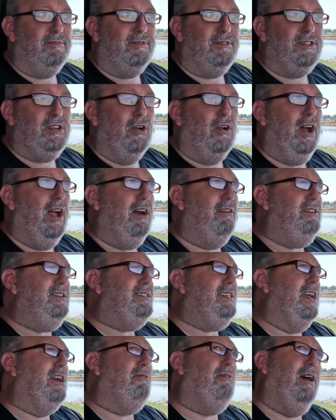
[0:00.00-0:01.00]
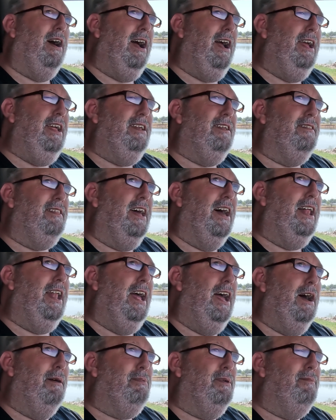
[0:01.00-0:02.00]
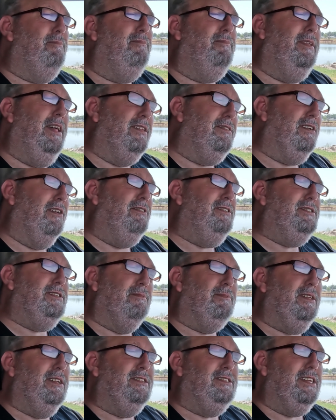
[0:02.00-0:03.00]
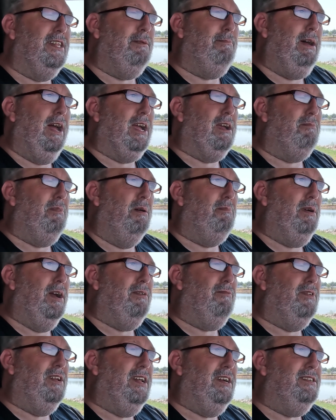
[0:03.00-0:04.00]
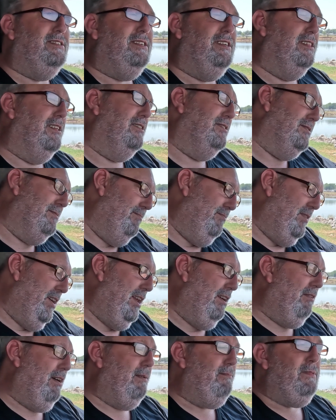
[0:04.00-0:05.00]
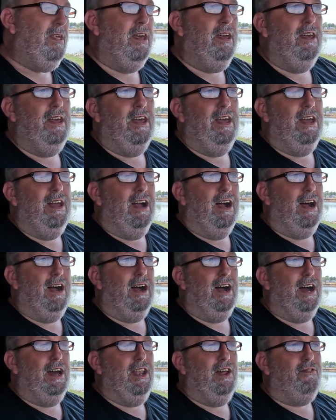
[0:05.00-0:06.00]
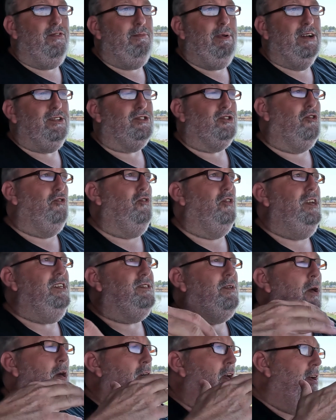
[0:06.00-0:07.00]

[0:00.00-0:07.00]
So I always think, why did that happen? That's always something that's in the back of my mind when I see this. Anyway, enough about Skoolies.